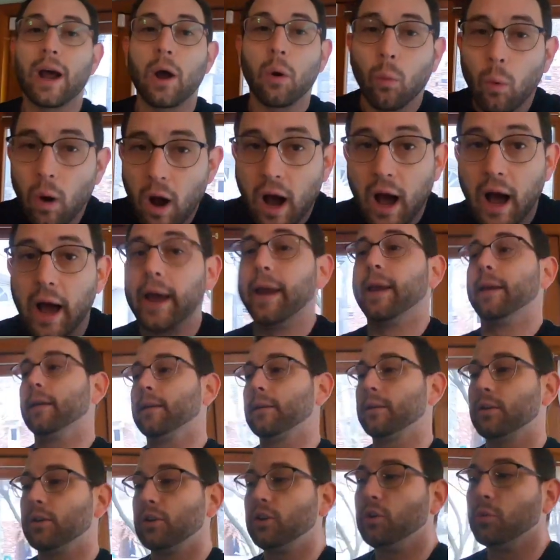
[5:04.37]
out why
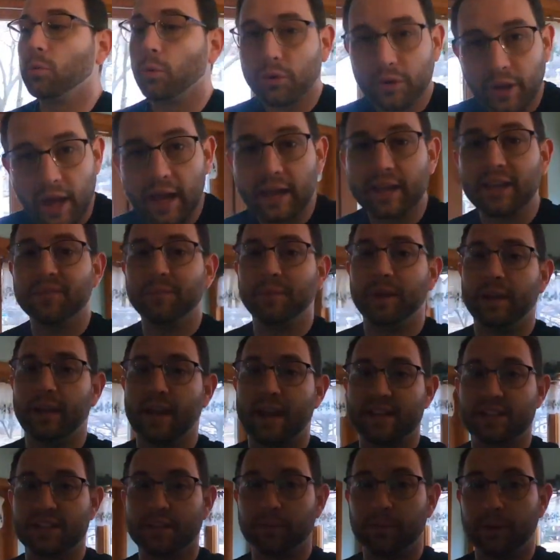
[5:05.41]
you will not give me an
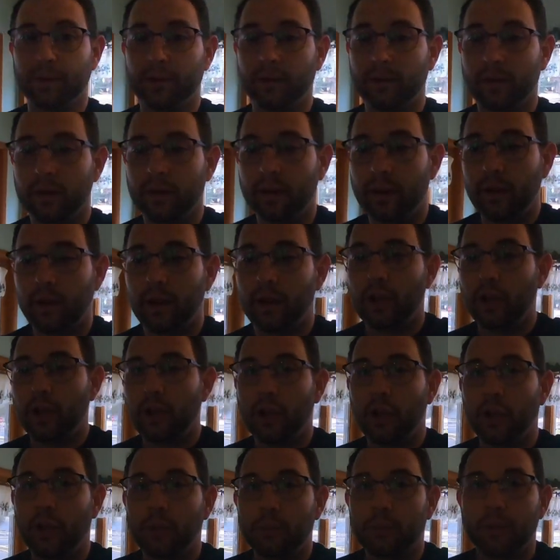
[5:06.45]
estimate.
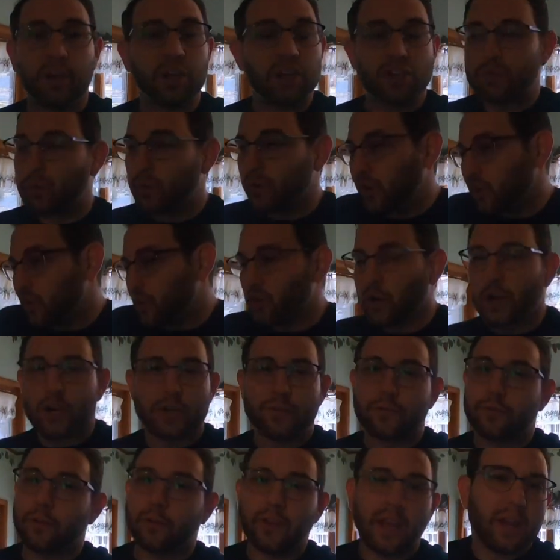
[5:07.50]
Because what do you
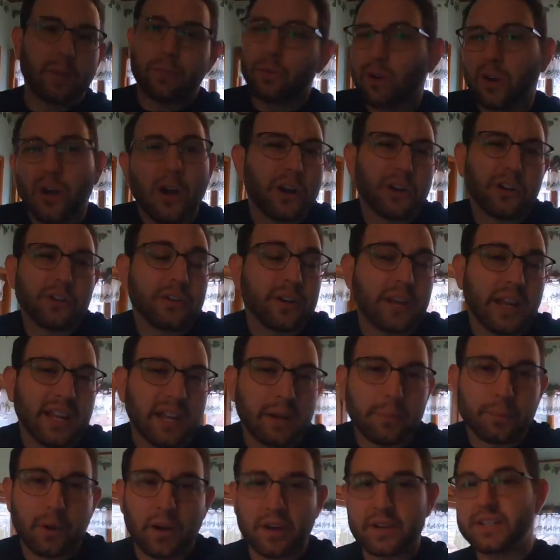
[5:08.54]
charge for labor?
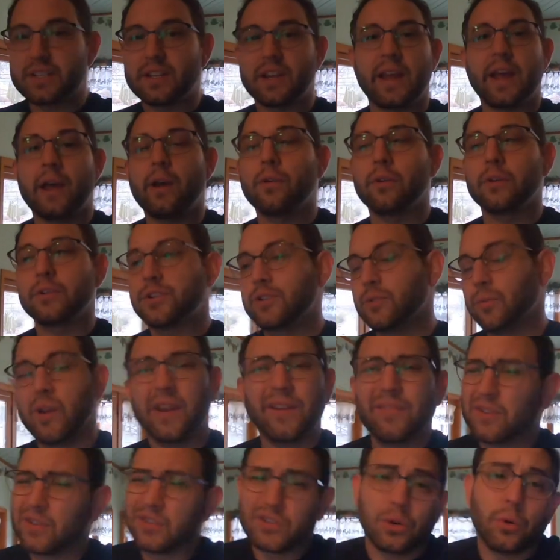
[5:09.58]
180 bucks an hour,
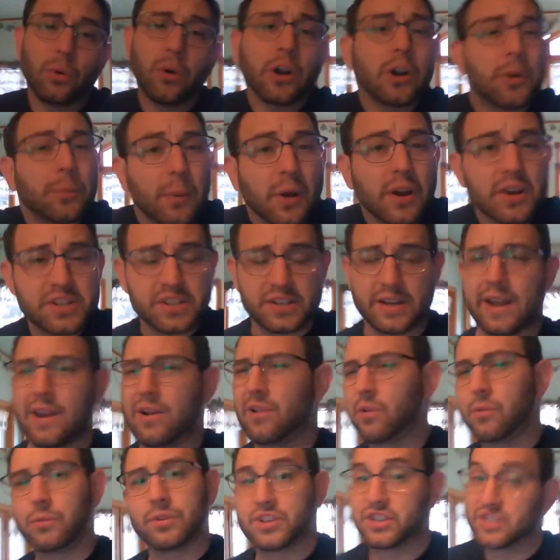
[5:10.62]
even 200 bucks an
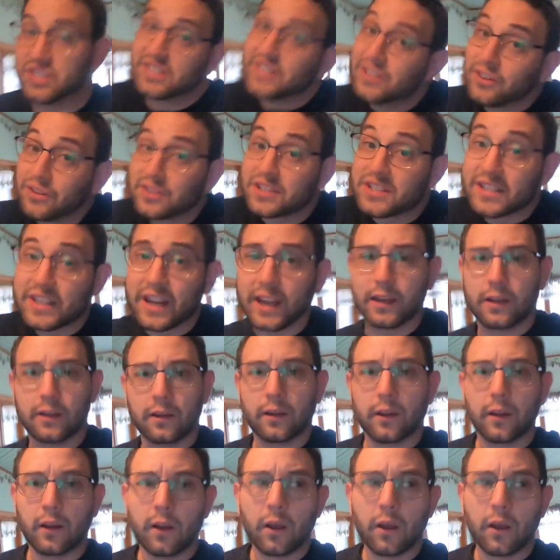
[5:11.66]
hour, which is still insane.